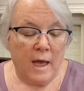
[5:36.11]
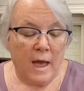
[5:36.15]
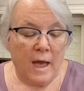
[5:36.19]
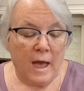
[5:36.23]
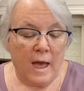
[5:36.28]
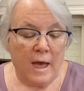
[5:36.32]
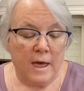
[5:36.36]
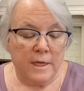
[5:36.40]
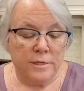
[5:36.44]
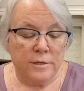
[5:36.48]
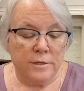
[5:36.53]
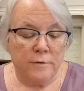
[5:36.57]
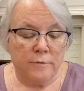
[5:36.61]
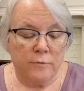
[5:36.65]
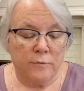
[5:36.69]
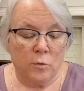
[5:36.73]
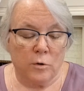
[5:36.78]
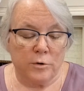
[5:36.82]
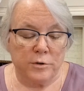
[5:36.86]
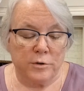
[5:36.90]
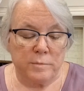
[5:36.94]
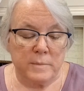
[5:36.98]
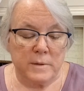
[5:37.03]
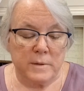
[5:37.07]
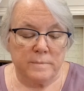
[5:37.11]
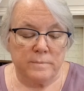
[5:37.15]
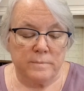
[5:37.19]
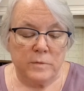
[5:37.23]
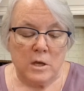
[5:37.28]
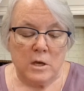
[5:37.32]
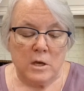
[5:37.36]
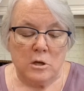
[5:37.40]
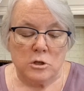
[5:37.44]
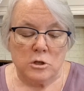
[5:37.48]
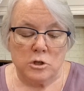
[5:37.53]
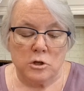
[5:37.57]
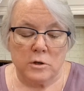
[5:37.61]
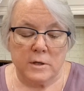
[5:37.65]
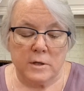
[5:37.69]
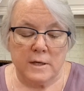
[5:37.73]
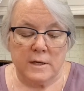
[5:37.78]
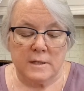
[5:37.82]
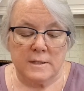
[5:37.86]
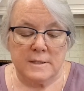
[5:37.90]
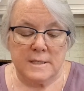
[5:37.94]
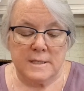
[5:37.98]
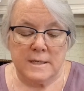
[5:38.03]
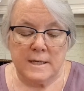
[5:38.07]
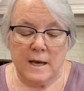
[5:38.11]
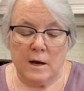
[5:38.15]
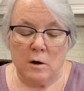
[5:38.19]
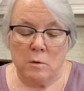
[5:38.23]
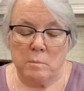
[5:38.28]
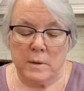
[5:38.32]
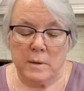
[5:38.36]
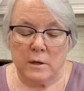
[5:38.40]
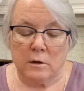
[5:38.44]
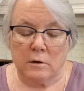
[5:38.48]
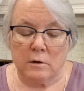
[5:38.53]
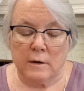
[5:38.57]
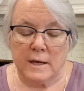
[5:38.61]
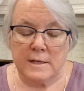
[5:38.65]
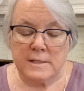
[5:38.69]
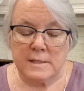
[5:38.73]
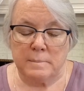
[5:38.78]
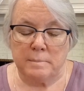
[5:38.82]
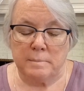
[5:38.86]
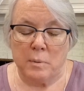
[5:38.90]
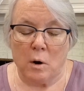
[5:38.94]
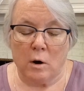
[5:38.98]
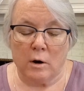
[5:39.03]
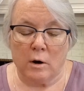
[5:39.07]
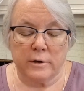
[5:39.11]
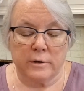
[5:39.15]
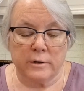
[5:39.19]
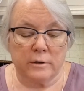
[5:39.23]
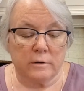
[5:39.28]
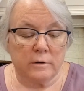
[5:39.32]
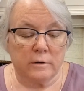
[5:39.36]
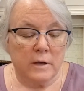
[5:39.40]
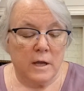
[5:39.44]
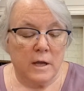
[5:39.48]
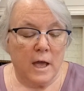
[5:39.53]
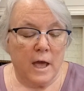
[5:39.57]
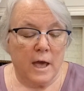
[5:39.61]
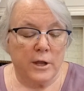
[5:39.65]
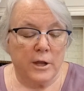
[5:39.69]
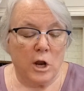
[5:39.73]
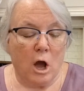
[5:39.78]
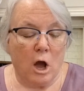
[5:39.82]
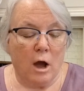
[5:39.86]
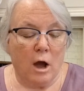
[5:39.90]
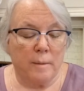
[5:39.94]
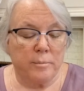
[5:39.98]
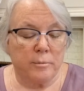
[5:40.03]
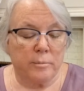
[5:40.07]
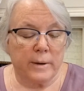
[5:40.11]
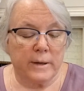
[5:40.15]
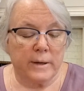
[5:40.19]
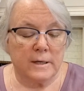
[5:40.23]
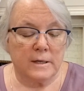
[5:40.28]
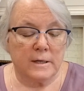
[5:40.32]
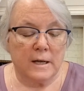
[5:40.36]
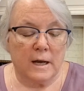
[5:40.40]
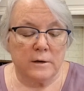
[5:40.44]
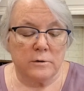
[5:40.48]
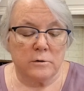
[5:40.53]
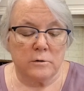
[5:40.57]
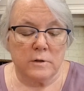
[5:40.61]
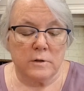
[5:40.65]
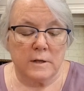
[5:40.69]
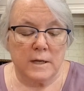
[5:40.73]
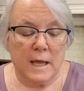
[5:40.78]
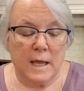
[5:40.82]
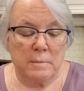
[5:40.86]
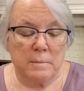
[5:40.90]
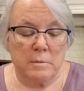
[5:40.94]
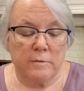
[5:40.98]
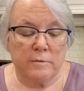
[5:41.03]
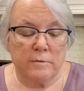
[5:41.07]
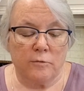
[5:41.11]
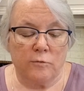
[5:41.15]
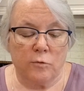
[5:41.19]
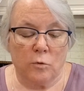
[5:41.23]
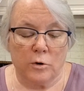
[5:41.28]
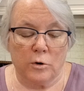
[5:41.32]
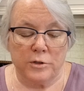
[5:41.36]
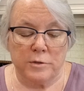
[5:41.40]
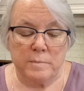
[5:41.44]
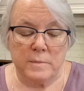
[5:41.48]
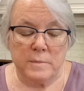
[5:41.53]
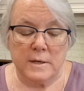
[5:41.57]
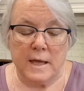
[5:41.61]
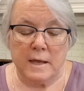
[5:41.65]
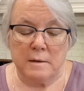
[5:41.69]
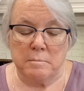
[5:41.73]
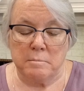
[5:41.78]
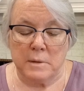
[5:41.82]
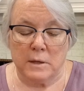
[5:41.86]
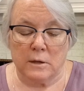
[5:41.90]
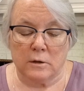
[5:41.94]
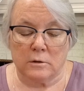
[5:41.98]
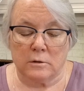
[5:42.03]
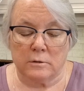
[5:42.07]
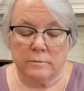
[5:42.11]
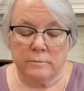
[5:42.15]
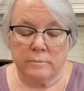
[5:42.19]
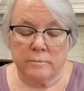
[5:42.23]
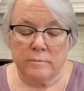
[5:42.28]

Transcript: F. Forthman took in D.L. Miller as a partner and operated under the name of Forthman and Miller.